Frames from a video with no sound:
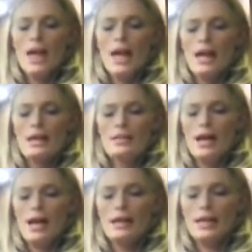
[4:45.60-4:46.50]
And
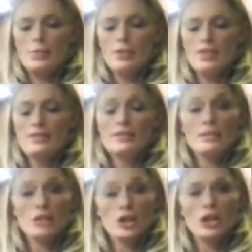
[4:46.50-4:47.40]
like with this
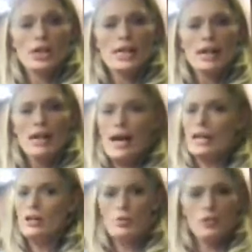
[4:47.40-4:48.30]
is curry.
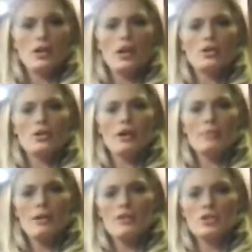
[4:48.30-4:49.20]
I cook with a lot of
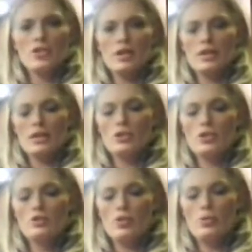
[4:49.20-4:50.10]
curry on my vegetarian
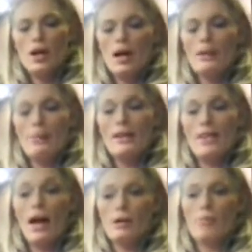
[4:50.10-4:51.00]
dishes, so I buy
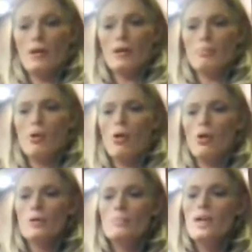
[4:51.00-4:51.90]
that in
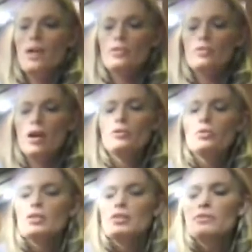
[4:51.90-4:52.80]
bulk. There's
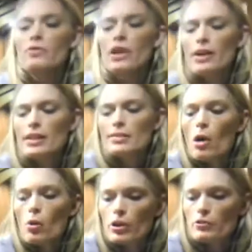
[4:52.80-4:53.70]
also a very
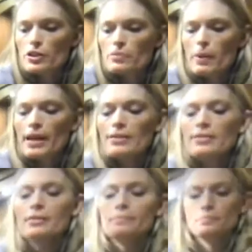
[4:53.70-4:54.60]
small one for
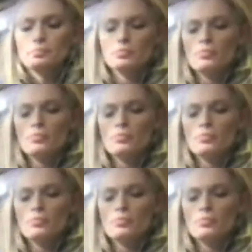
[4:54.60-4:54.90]
spice.